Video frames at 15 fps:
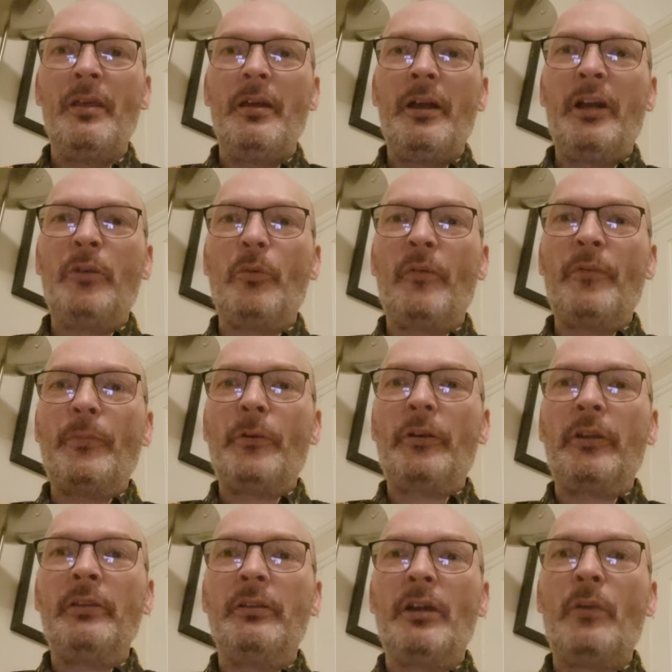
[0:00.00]
Hello
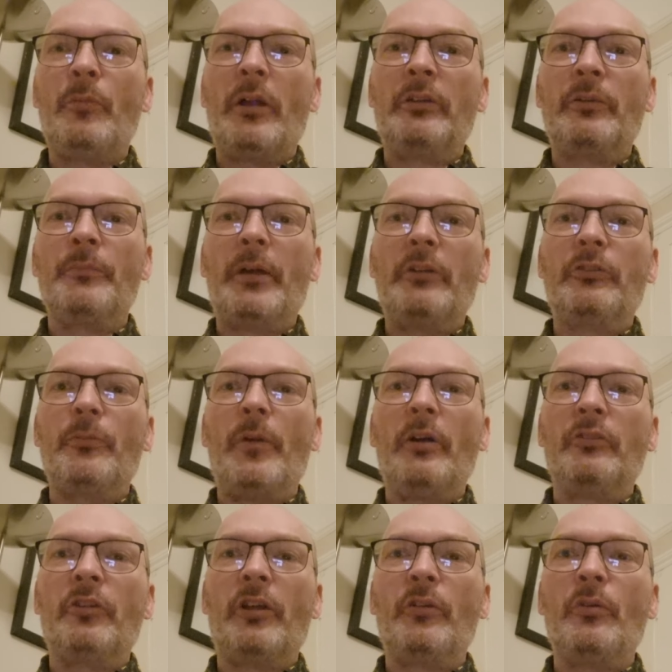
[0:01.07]
everybody and welcome back to my
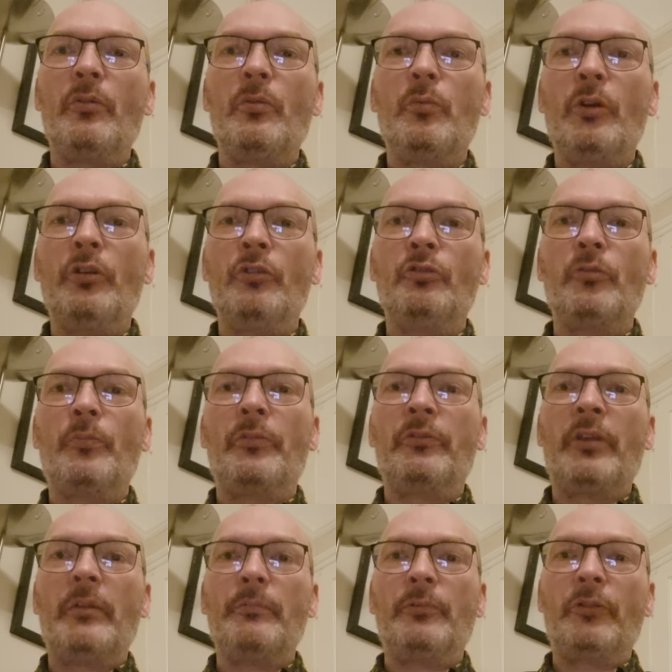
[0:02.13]
channel
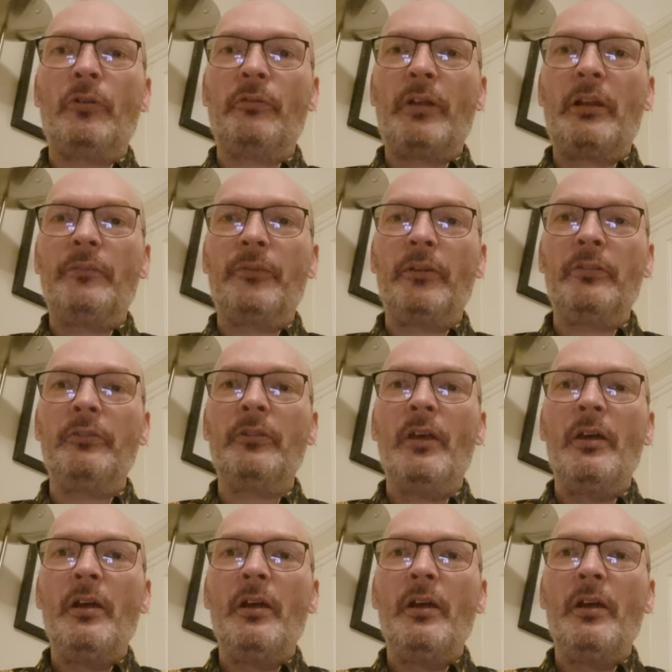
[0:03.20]
100% Pure Elvis.